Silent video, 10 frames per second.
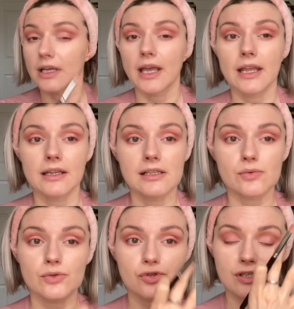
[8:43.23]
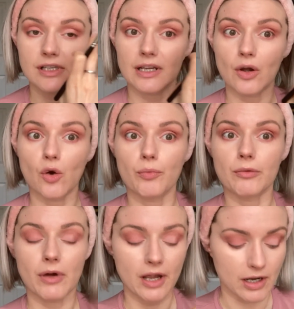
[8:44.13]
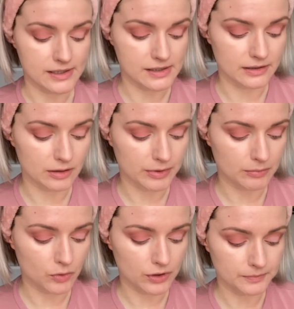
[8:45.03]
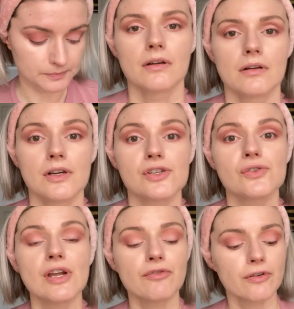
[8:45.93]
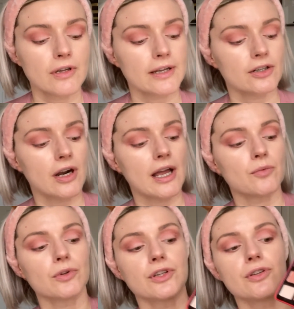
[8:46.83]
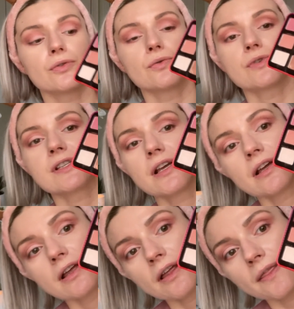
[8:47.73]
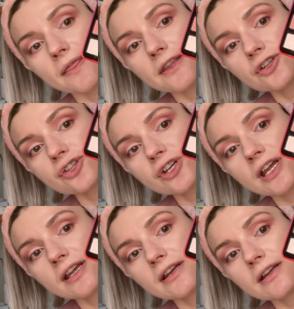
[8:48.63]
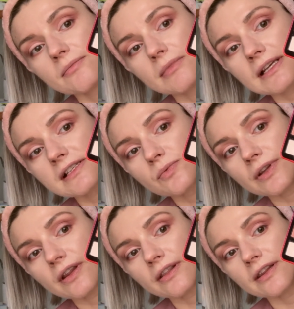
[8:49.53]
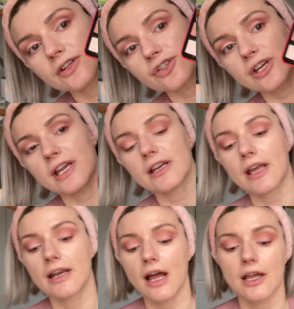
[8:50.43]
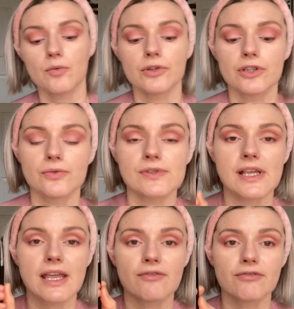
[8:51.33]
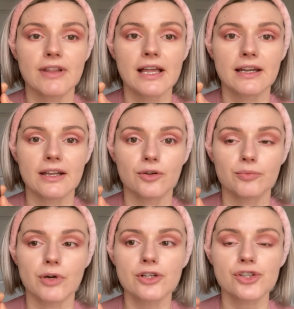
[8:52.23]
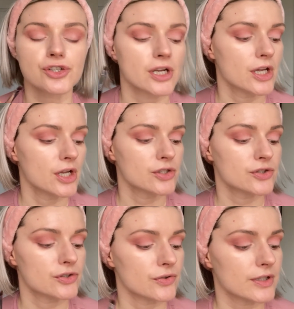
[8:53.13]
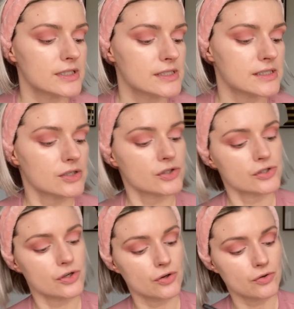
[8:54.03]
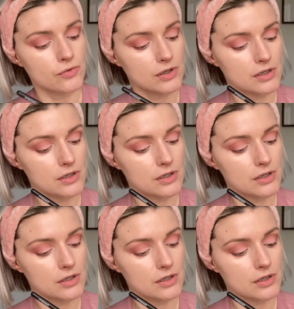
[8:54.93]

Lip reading: And this will just like open my eyes a little bit more. So now for liner, I will use this shade mixed with this shade, and I will use a flat angled brush to do this. So